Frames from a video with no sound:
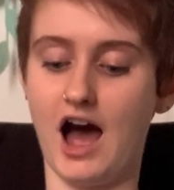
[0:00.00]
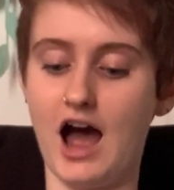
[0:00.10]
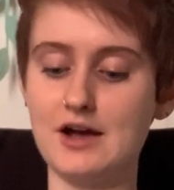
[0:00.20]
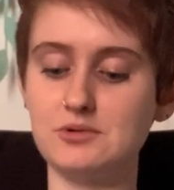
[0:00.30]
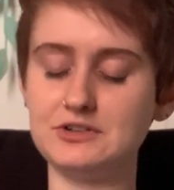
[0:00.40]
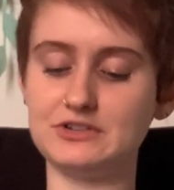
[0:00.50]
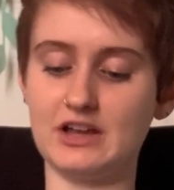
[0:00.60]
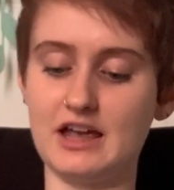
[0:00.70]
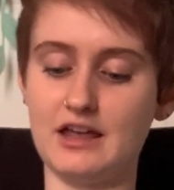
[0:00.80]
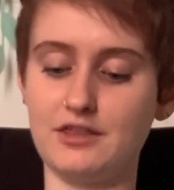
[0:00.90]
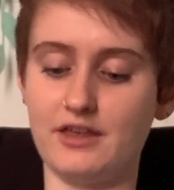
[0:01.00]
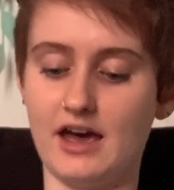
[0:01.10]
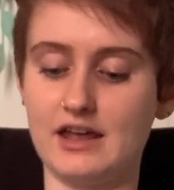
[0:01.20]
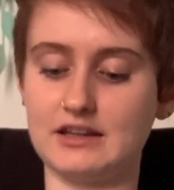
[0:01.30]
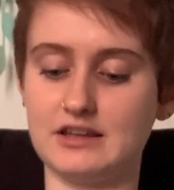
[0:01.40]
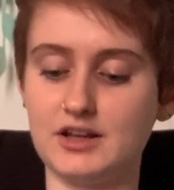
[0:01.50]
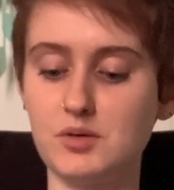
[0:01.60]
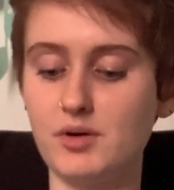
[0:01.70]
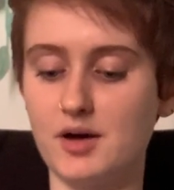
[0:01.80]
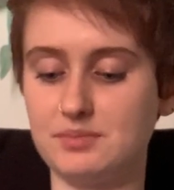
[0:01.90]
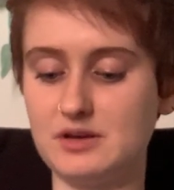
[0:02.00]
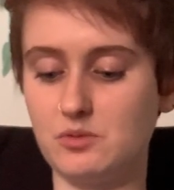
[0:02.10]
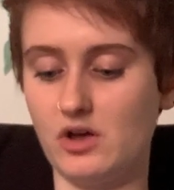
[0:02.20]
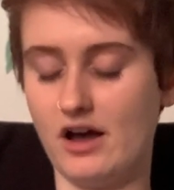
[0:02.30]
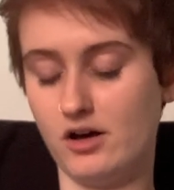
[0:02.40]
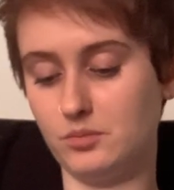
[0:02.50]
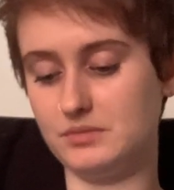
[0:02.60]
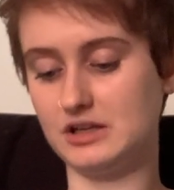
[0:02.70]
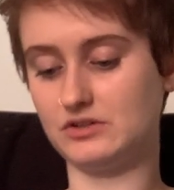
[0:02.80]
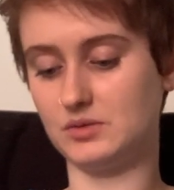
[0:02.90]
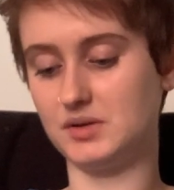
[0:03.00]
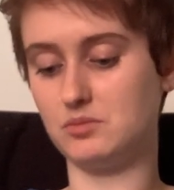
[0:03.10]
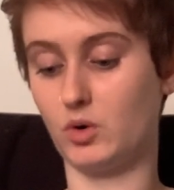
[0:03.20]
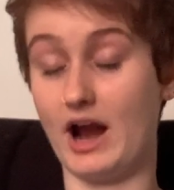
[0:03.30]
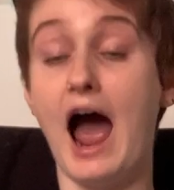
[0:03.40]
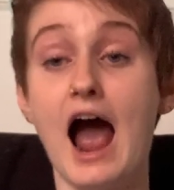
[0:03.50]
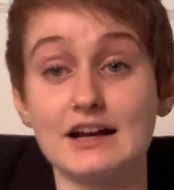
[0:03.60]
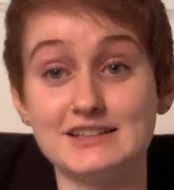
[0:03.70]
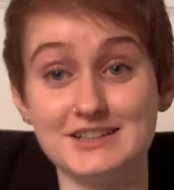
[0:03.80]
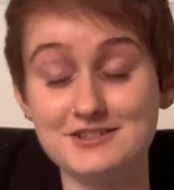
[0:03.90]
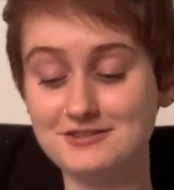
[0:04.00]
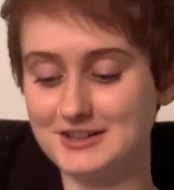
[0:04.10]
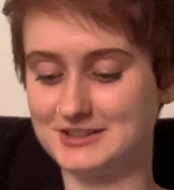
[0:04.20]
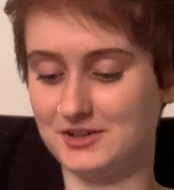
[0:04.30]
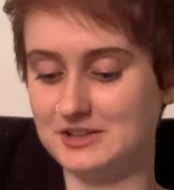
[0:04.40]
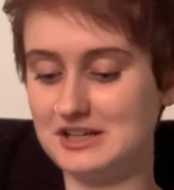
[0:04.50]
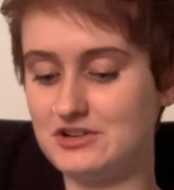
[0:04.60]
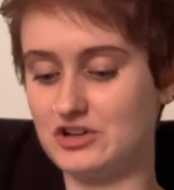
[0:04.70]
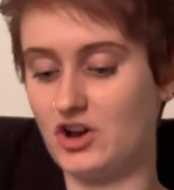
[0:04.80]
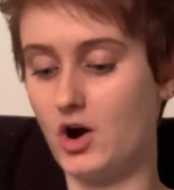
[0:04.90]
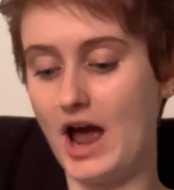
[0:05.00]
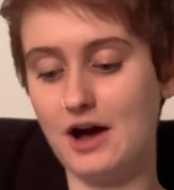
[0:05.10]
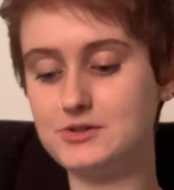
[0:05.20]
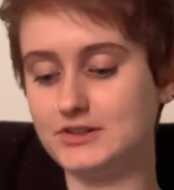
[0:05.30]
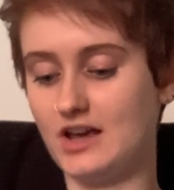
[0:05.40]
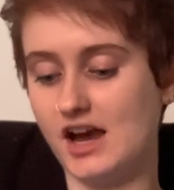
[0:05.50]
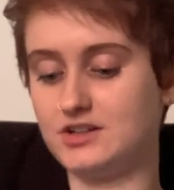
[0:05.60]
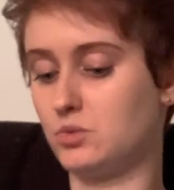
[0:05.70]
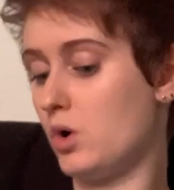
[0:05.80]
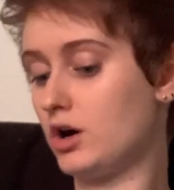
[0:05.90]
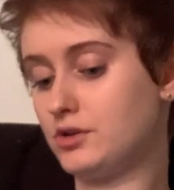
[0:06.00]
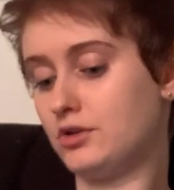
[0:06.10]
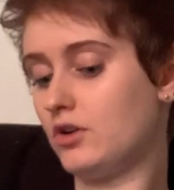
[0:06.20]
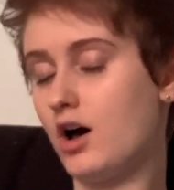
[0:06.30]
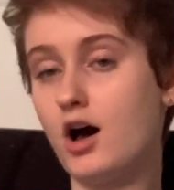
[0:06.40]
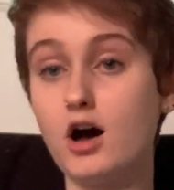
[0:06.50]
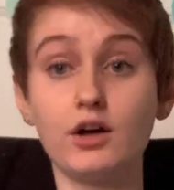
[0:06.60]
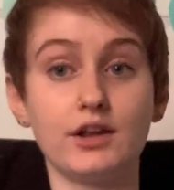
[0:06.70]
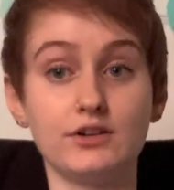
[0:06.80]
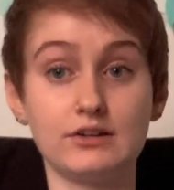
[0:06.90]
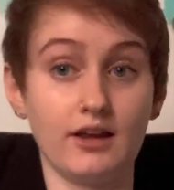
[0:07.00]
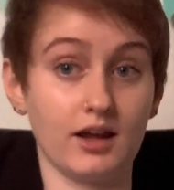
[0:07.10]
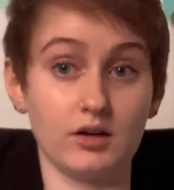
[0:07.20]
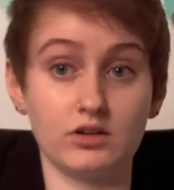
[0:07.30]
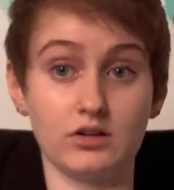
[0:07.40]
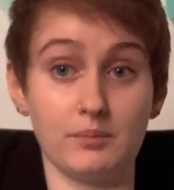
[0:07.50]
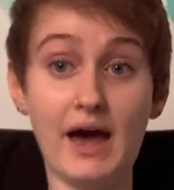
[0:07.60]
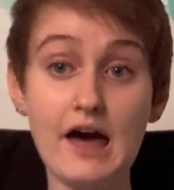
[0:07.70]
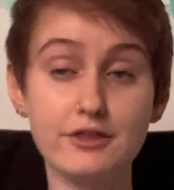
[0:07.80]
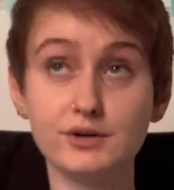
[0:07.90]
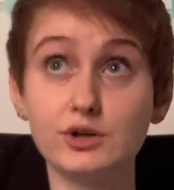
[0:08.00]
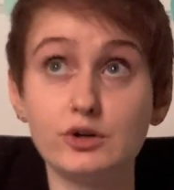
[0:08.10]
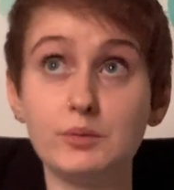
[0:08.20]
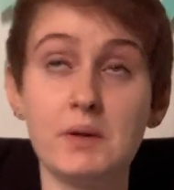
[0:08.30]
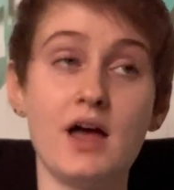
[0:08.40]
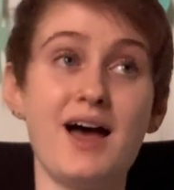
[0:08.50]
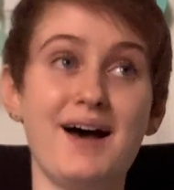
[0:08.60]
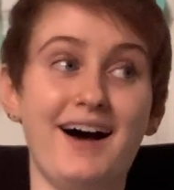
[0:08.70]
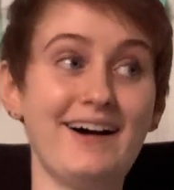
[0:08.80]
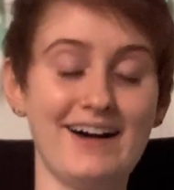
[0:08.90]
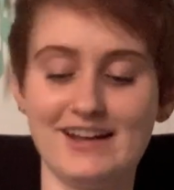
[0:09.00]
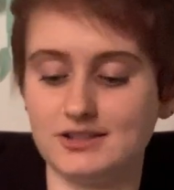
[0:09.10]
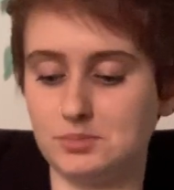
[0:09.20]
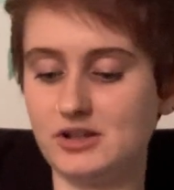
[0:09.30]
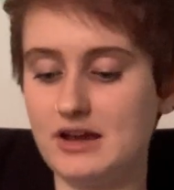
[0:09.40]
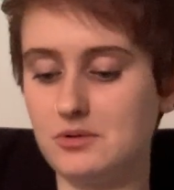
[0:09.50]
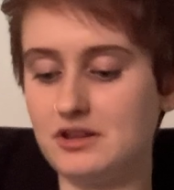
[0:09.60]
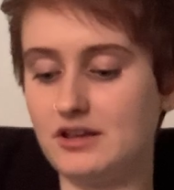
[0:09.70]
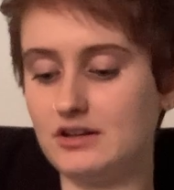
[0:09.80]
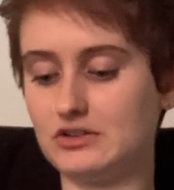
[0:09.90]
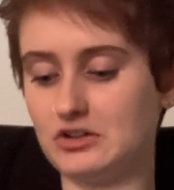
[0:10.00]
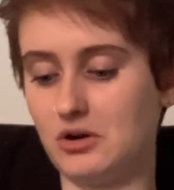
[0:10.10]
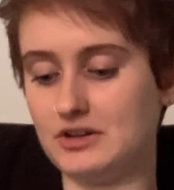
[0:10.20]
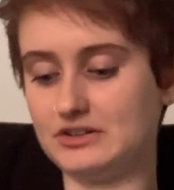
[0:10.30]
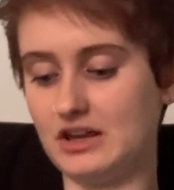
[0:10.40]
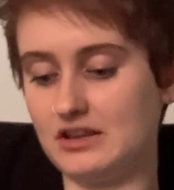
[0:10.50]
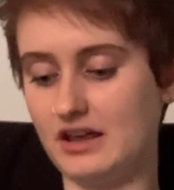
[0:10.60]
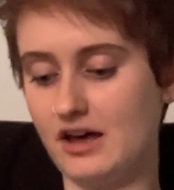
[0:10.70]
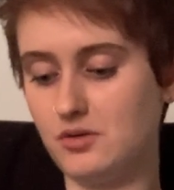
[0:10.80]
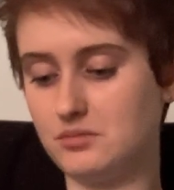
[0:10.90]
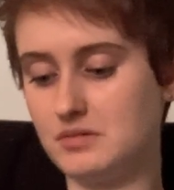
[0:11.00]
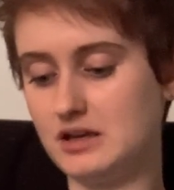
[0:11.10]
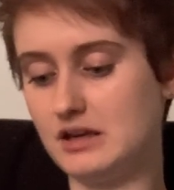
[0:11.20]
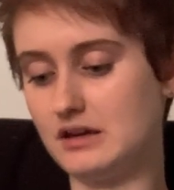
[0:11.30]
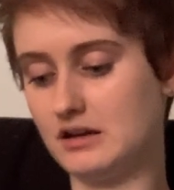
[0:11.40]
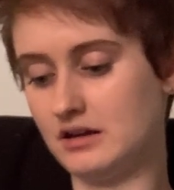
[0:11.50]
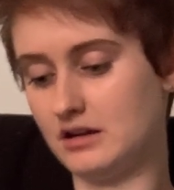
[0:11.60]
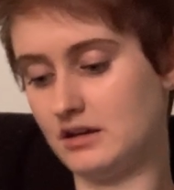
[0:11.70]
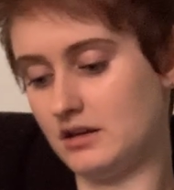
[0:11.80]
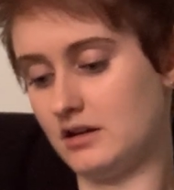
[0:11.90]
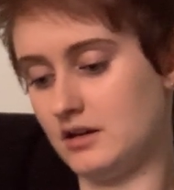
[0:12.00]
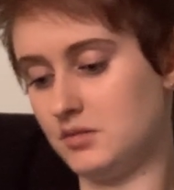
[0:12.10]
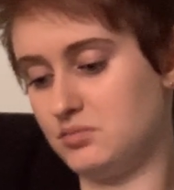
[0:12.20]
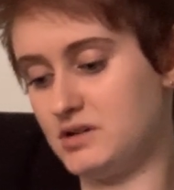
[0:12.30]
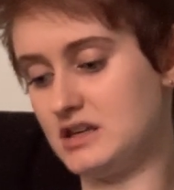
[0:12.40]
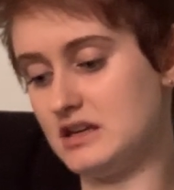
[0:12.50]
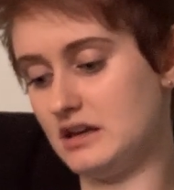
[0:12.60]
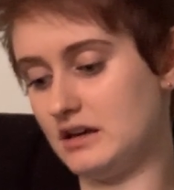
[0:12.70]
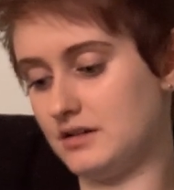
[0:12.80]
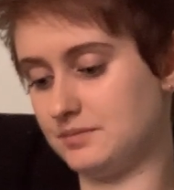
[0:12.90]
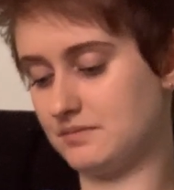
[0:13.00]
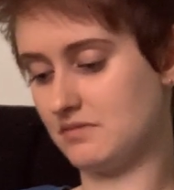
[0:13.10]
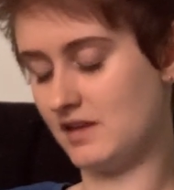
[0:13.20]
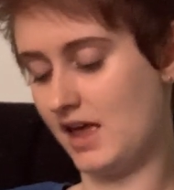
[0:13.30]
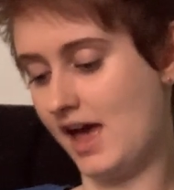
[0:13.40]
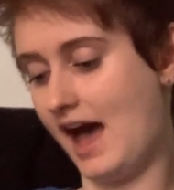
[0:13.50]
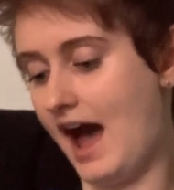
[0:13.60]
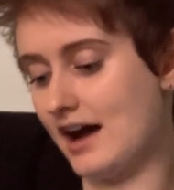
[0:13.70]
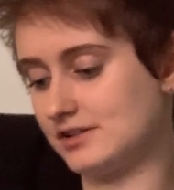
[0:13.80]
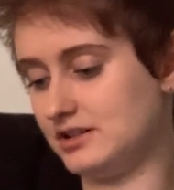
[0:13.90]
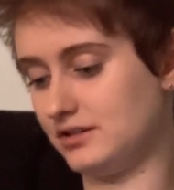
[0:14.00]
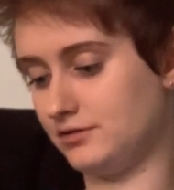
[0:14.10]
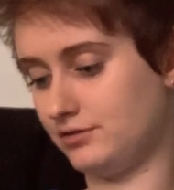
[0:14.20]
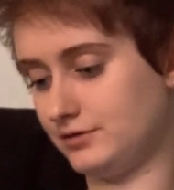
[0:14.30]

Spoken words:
I will say that getting a puppy will help me to be more active, because I'll need to go outside to walk the dog and to take it to the bathroom and to play with it. So I'll say that help me be active.